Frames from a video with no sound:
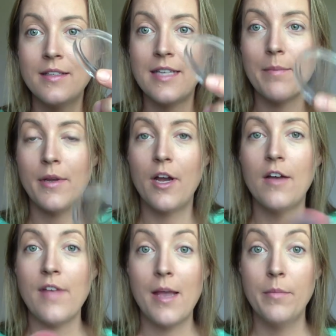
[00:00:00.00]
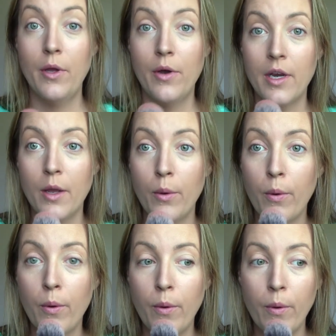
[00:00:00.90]
tap it off, and blow on it.
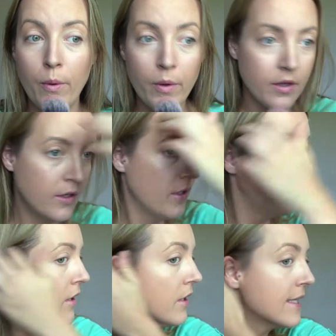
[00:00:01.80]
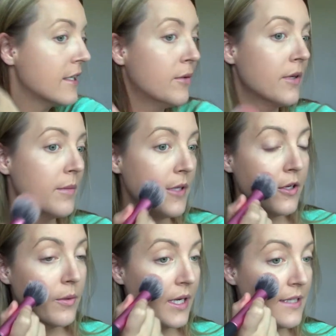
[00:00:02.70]
I don't want to be
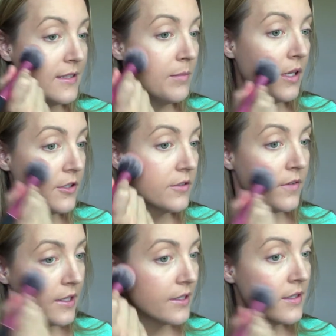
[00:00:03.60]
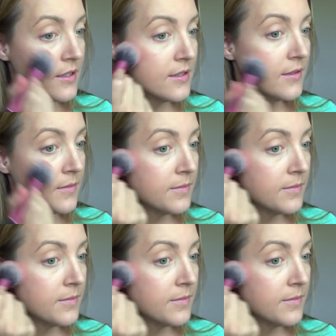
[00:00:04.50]
crazy blush face.